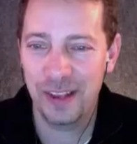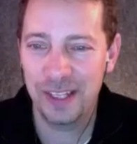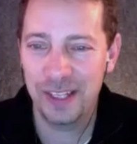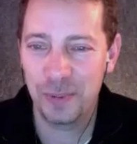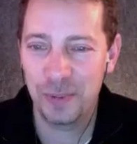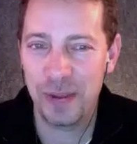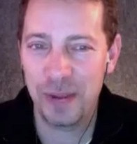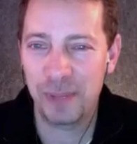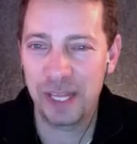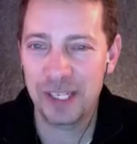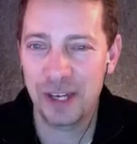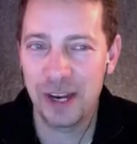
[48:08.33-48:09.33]
It's been my
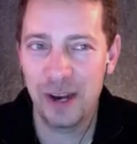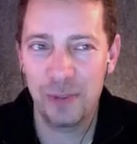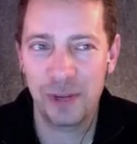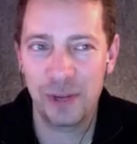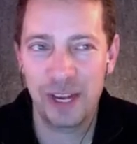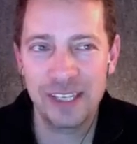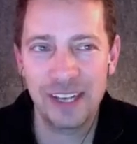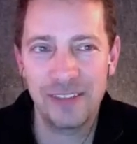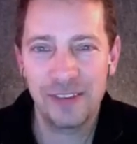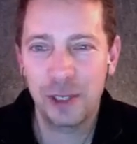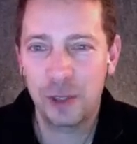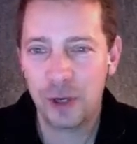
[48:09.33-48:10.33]
pleasure. I hope you guys
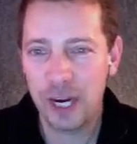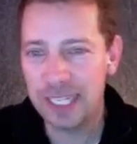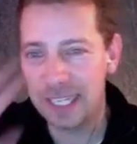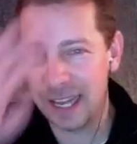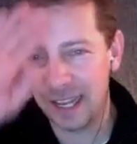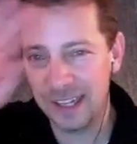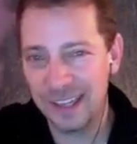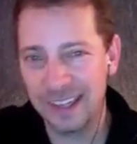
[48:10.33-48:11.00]
have a great day.